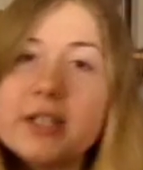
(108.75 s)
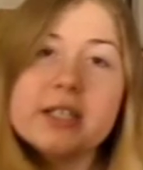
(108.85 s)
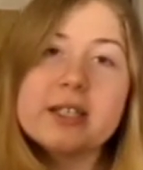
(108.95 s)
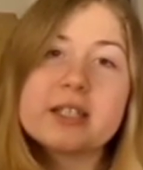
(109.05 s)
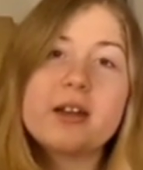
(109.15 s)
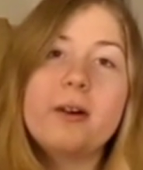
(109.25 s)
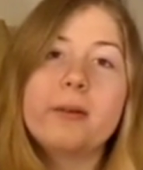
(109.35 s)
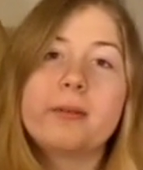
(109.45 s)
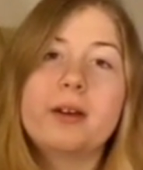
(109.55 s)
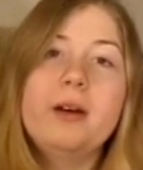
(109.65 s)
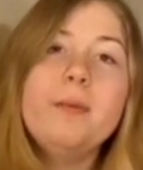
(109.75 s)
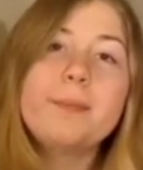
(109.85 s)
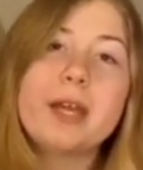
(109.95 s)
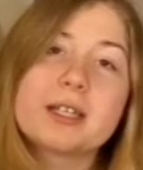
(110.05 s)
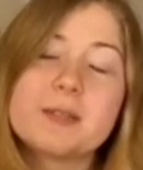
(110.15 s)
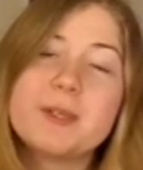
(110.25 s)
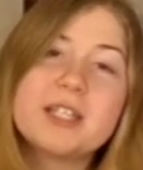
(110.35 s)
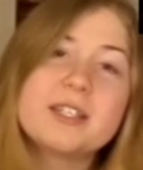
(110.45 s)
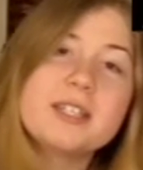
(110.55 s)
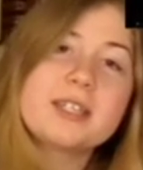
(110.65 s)
The reason it's called humpback is
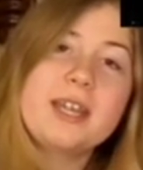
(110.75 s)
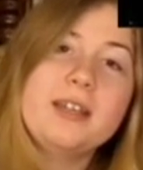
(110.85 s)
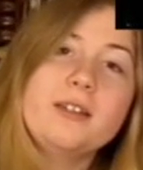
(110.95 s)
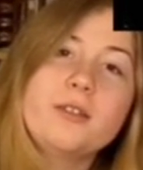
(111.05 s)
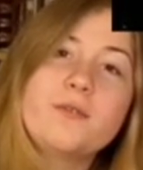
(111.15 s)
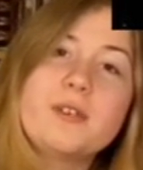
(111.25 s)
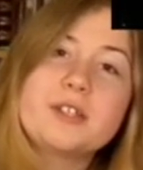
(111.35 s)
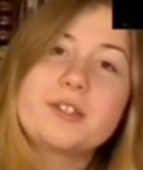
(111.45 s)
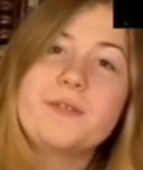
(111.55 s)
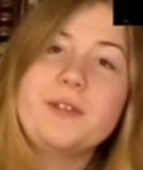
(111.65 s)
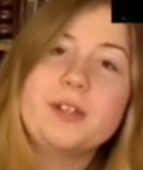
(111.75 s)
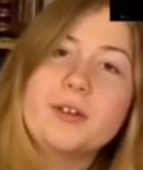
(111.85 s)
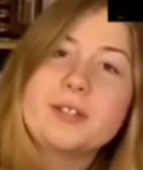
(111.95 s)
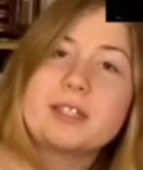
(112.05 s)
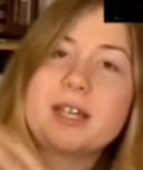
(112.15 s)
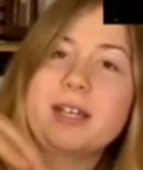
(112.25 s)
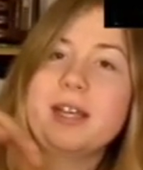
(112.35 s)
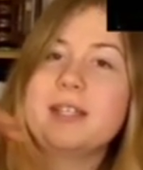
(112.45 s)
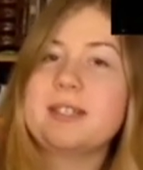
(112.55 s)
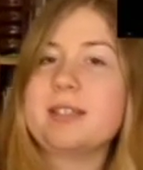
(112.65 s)
because this anglerfish, if you notice, kind of
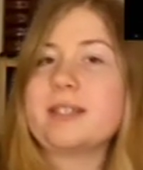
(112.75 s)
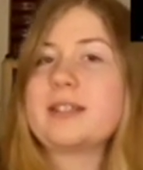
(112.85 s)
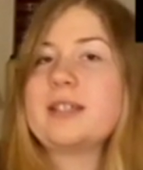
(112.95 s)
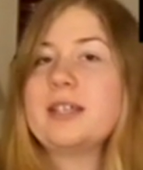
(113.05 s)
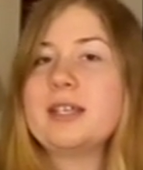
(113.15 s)
has this